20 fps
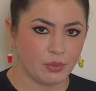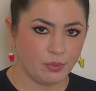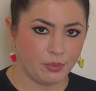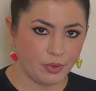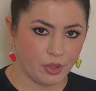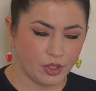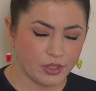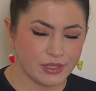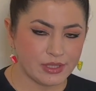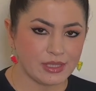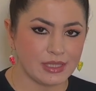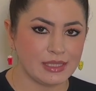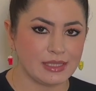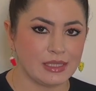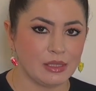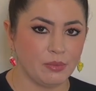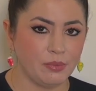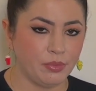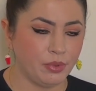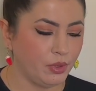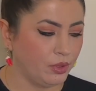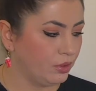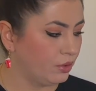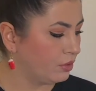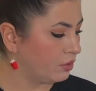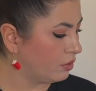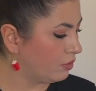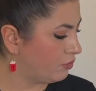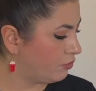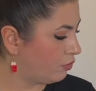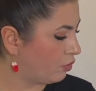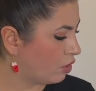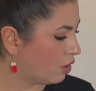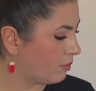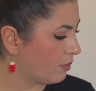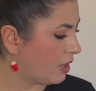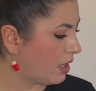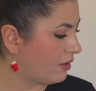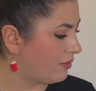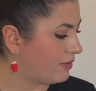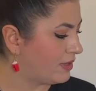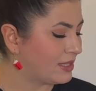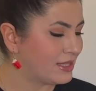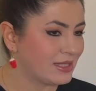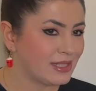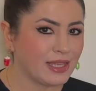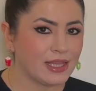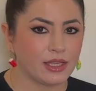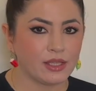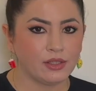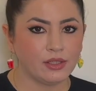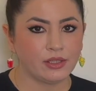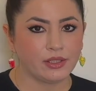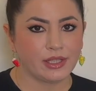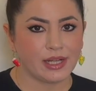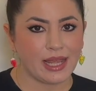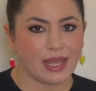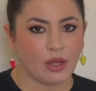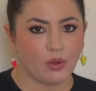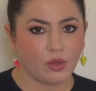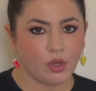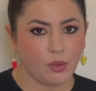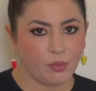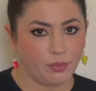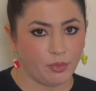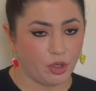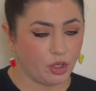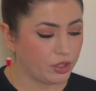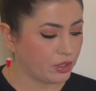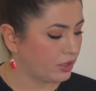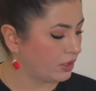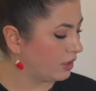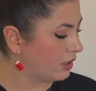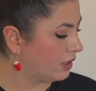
Books is the plural form of the singular noun book.